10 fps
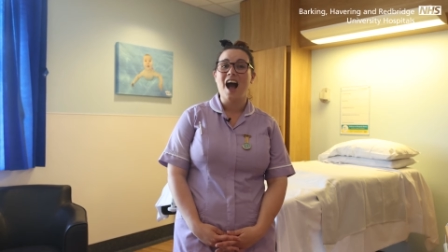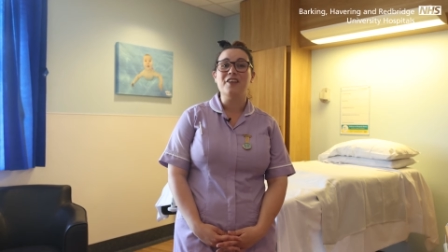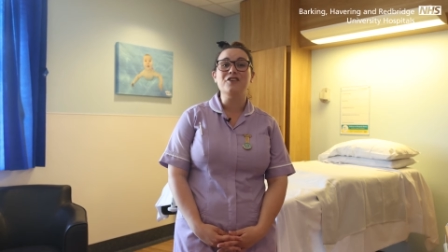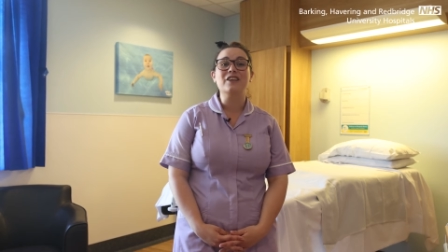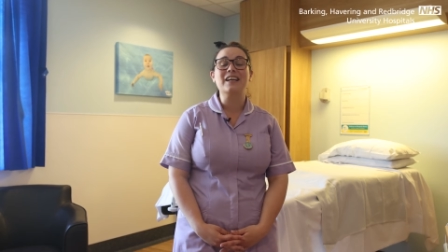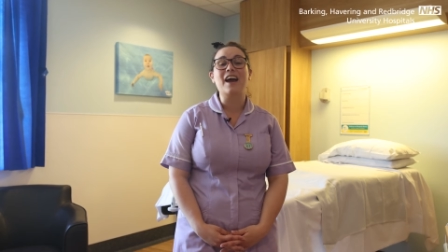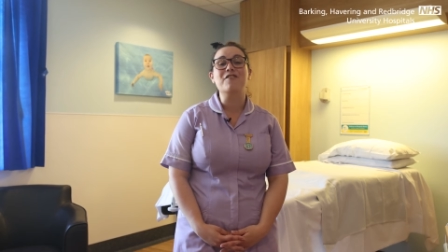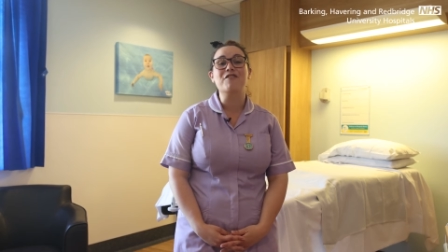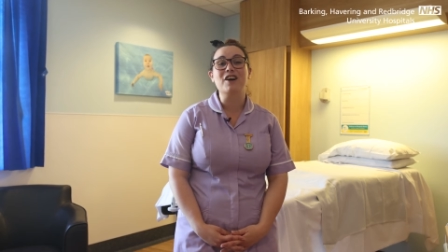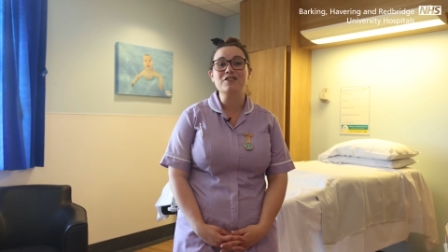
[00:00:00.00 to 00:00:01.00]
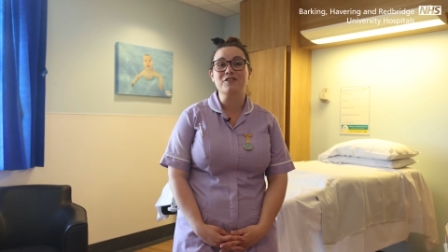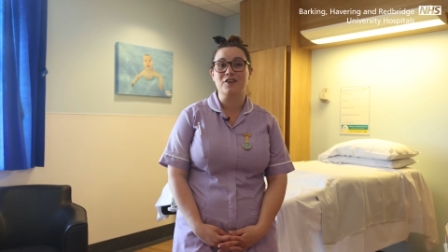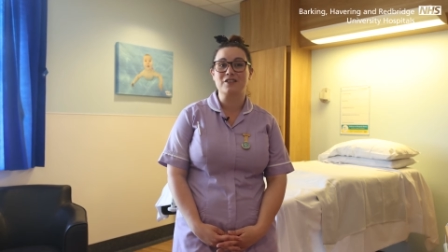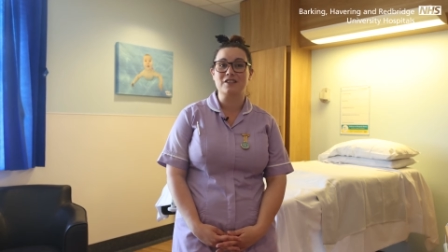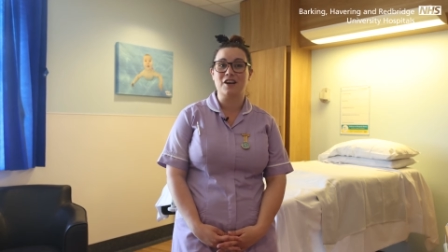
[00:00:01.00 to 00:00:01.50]
and you can get a rush of
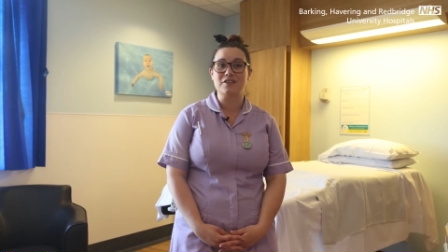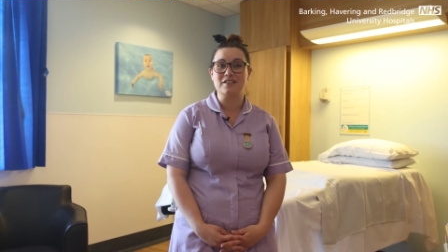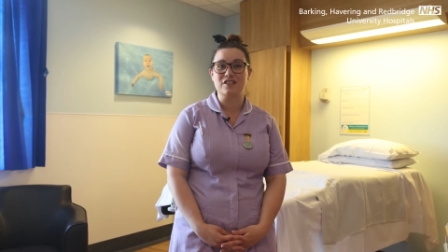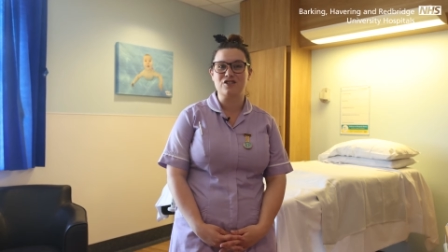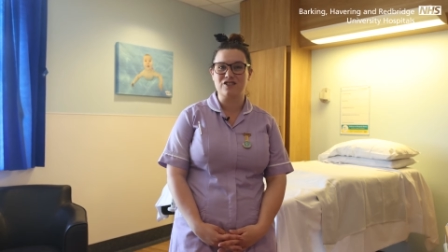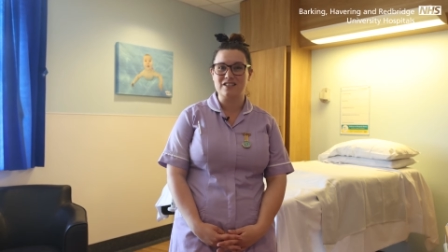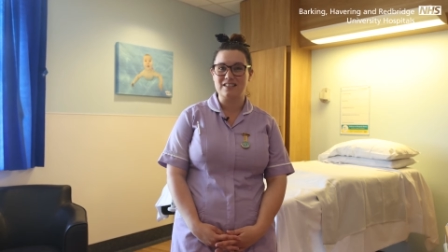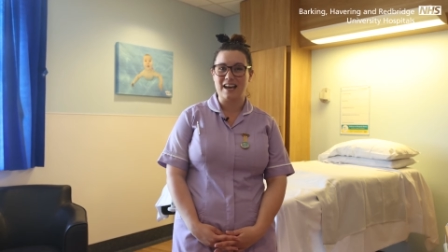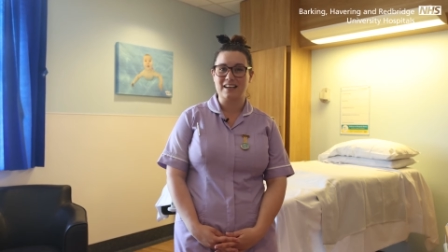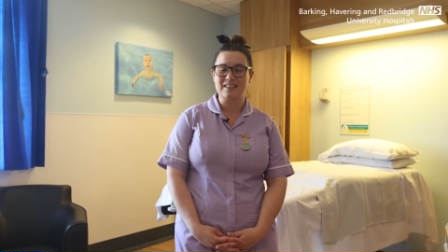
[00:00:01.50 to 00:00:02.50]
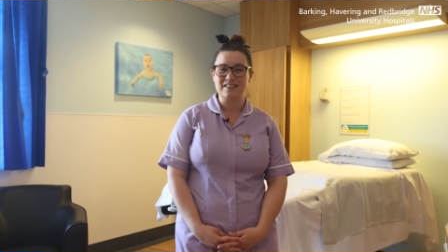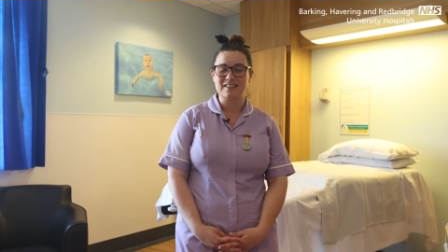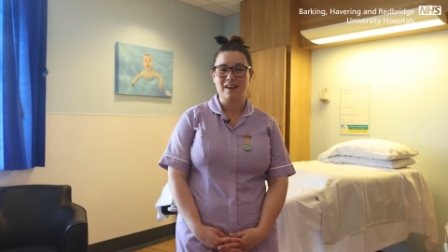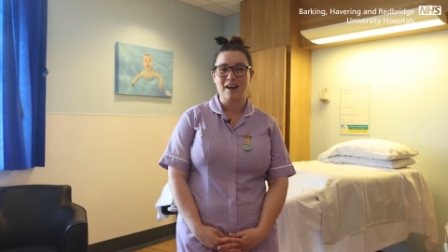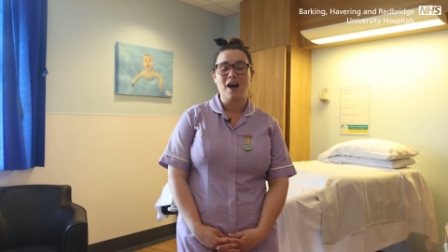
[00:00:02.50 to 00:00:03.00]
oxytocin during sex.